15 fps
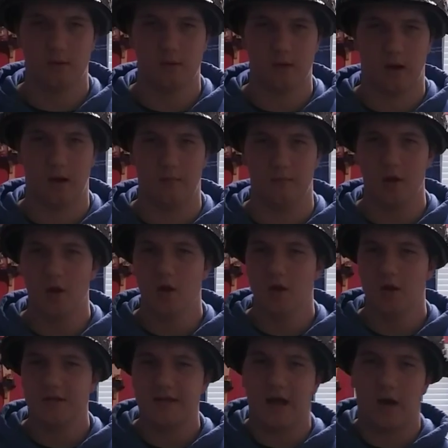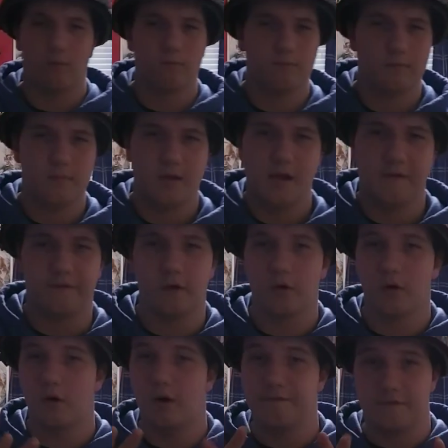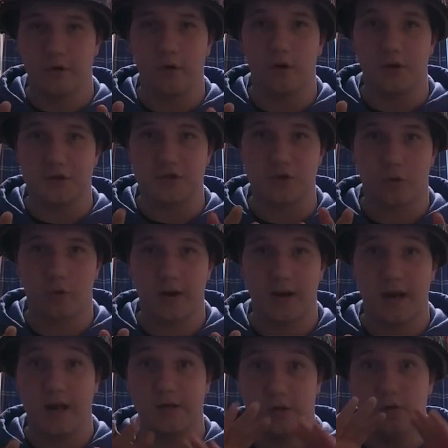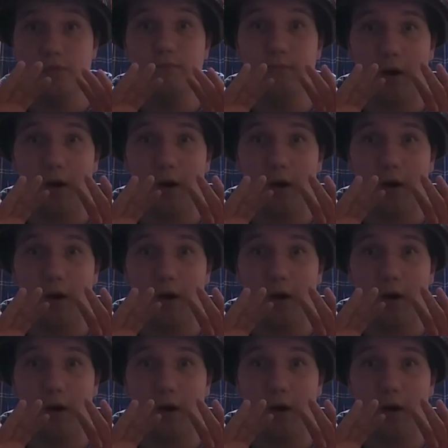Now, if you're a historian and you